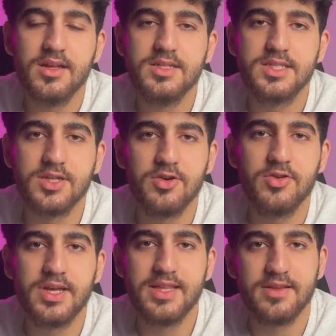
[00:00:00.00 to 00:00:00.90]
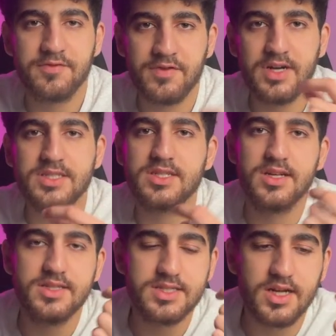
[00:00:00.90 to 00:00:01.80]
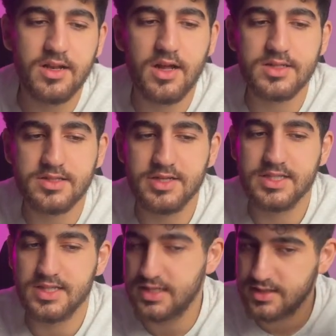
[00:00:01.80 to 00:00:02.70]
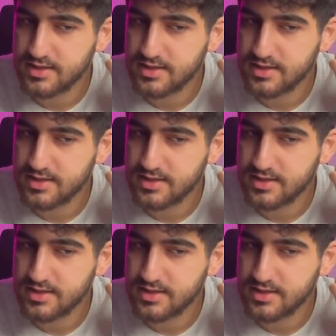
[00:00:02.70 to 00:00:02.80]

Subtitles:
So in the first contest, I lost rating.